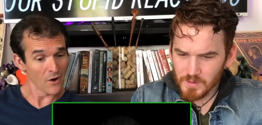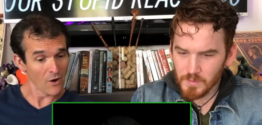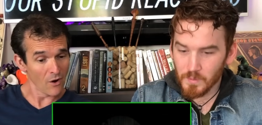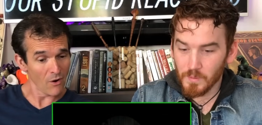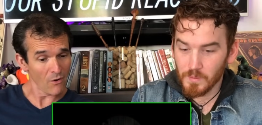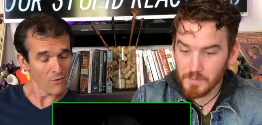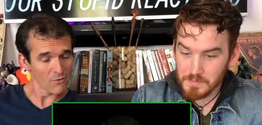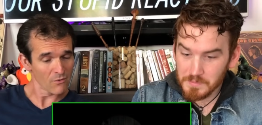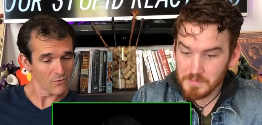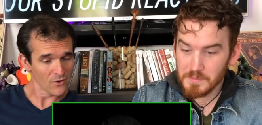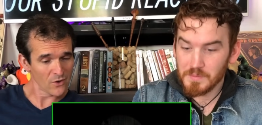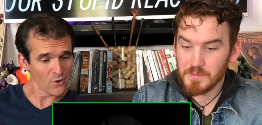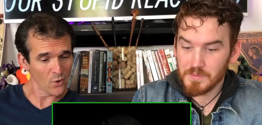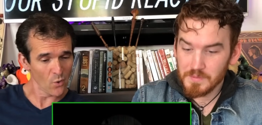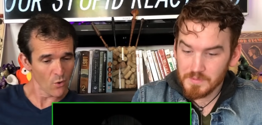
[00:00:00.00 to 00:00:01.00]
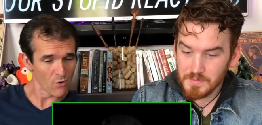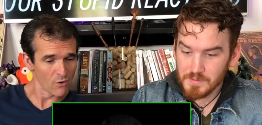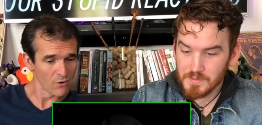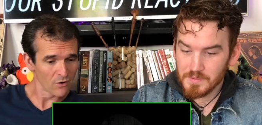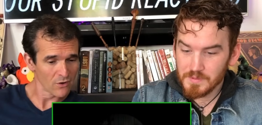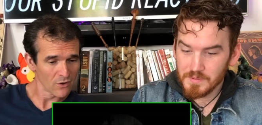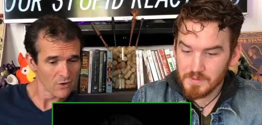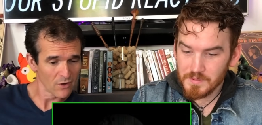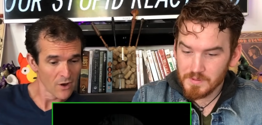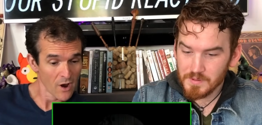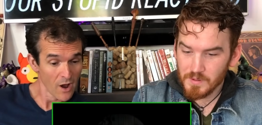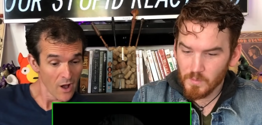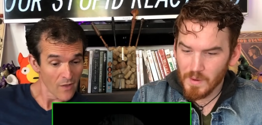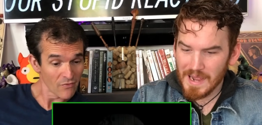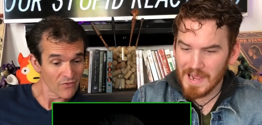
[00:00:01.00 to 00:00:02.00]
Speaker 1: Oh, cool.
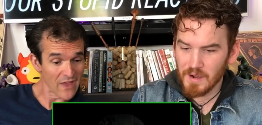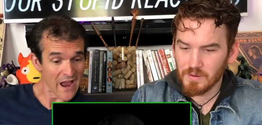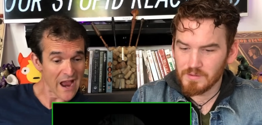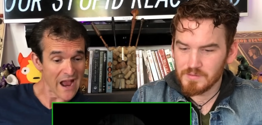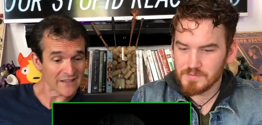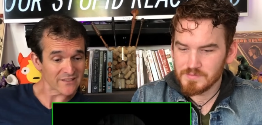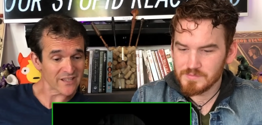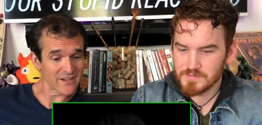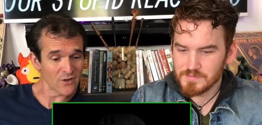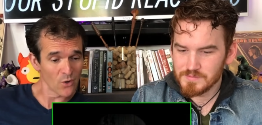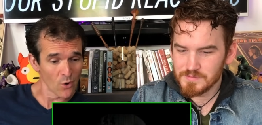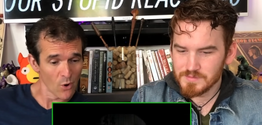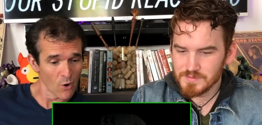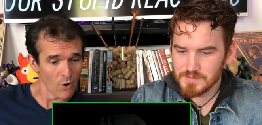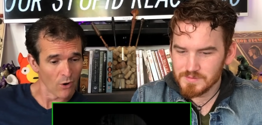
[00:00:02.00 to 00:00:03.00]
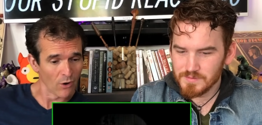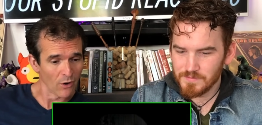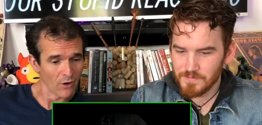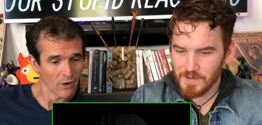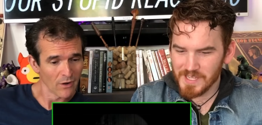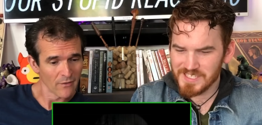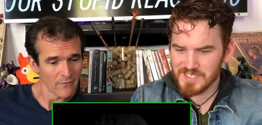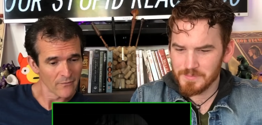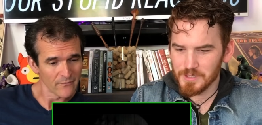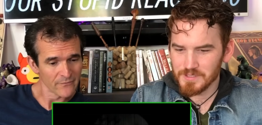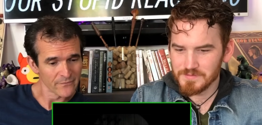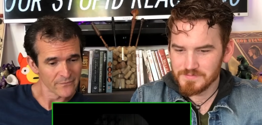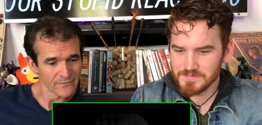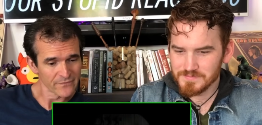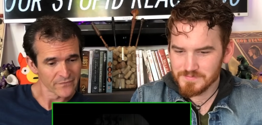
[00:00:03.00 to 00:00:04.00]
Wow. That's cool. Flexible.
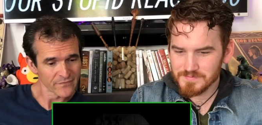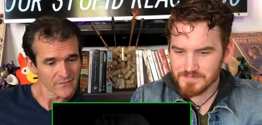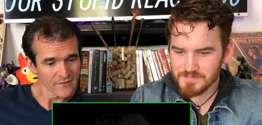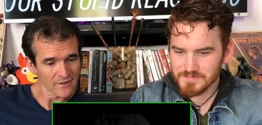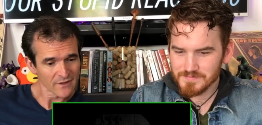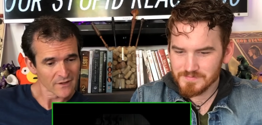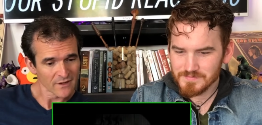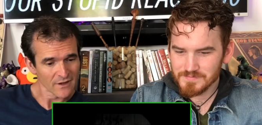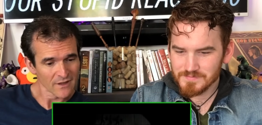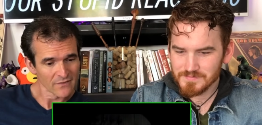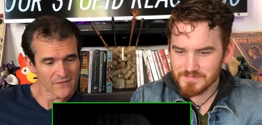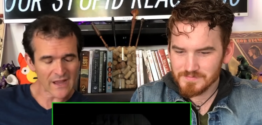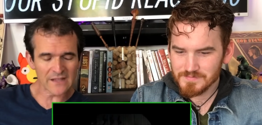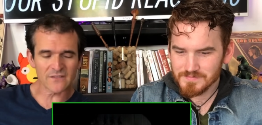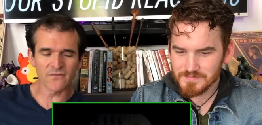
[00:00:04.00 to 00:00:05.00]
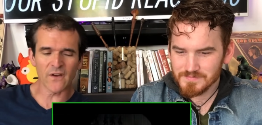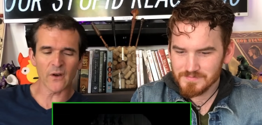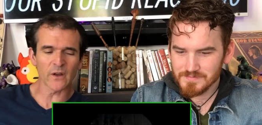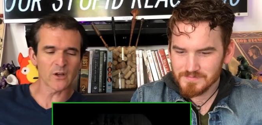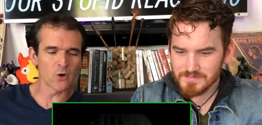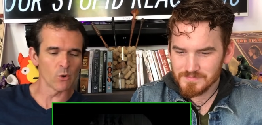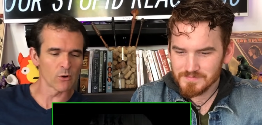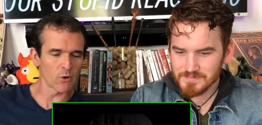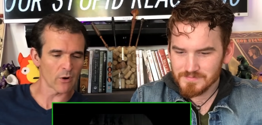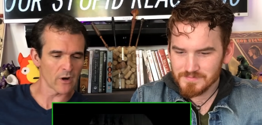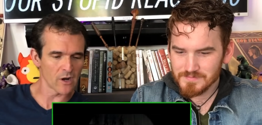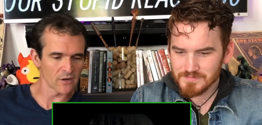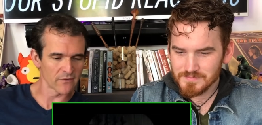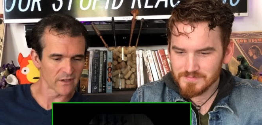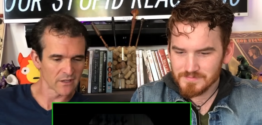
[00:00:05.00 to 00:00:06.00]
That's very cool
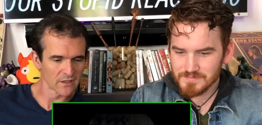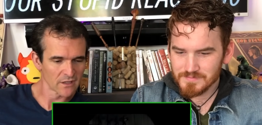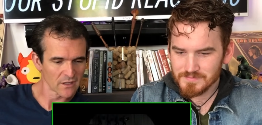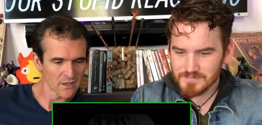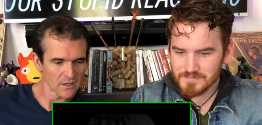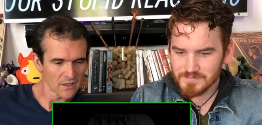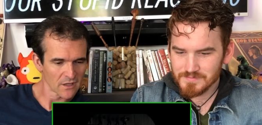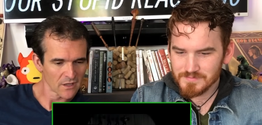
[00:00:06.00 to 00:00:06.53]
choreography.